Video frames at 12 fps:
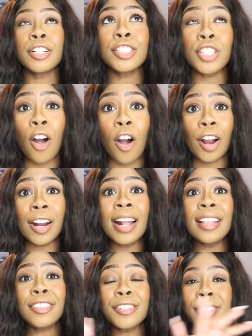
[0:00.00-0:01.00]
guitar
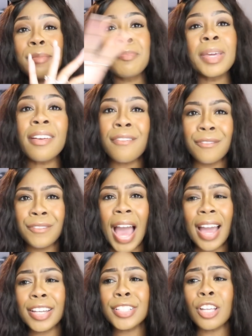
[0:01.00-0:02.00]
there's a big
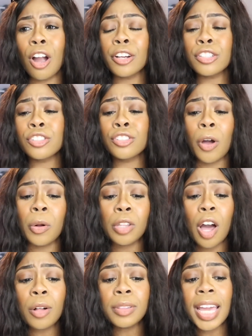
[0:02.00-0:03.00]
fat guitar
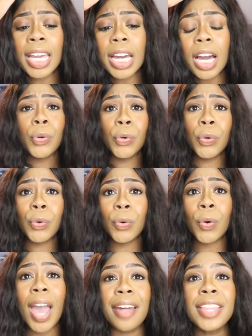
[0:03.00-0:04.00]
solo like
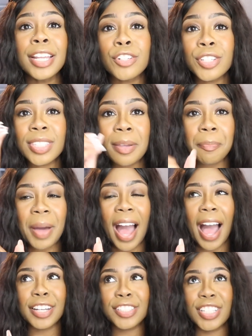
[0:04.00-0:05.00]
and then just the
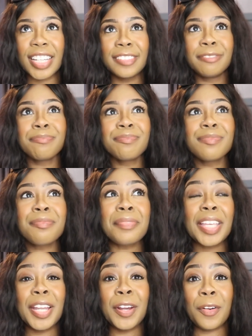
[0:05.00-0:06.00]
passion
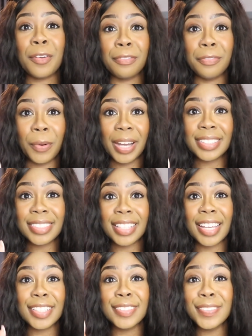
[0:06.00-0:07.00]
in her voice
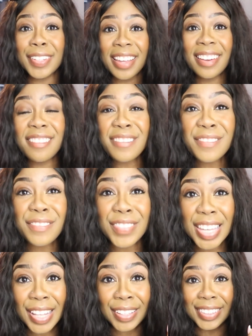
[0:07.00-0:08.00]
like you can
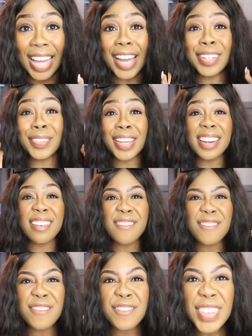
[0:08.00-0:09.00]
feel that you can
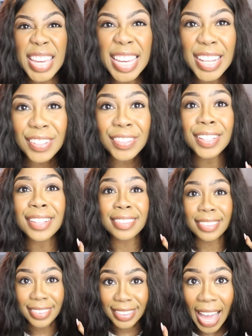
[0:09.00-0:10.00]
feel
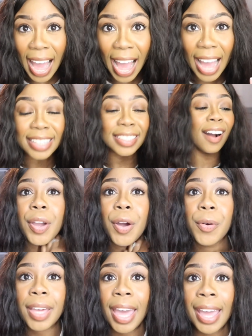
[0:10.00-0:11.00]
that
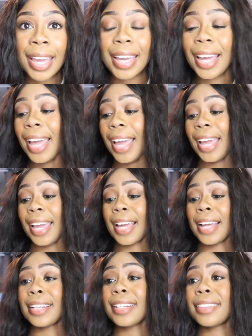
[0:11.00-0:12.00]
Okay,
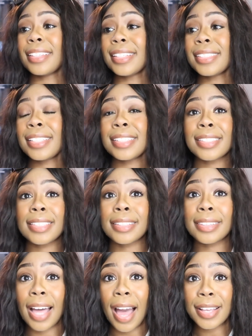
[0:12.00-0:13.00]
and this is the
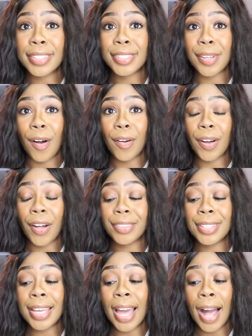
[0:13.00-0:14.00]
last song
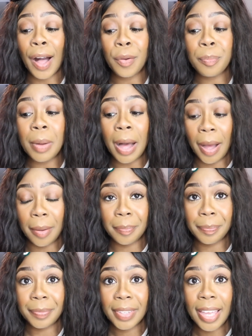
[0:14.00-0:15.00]
on the
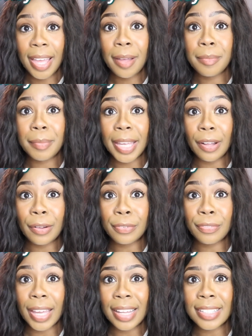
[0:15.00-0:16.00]
album, Male
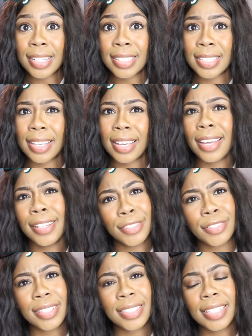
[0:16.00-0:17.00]
Fantasy.
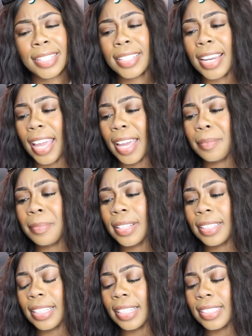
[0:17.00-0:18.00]
Interesting
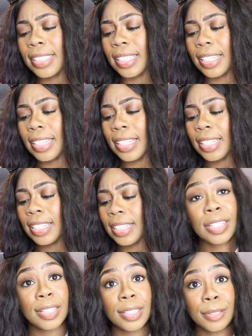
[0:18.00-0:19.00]
name. Let's see.
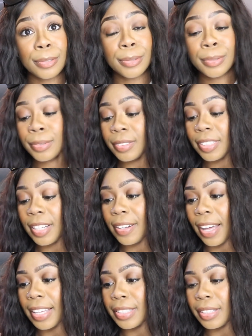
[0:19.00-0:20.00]
Ooh.
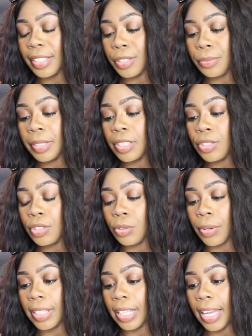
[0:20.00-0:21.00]
Okay, so let's read the
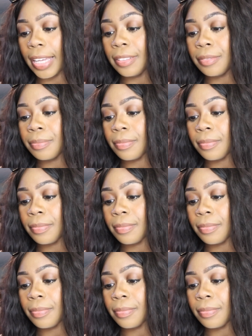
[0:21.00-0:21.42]
storyline.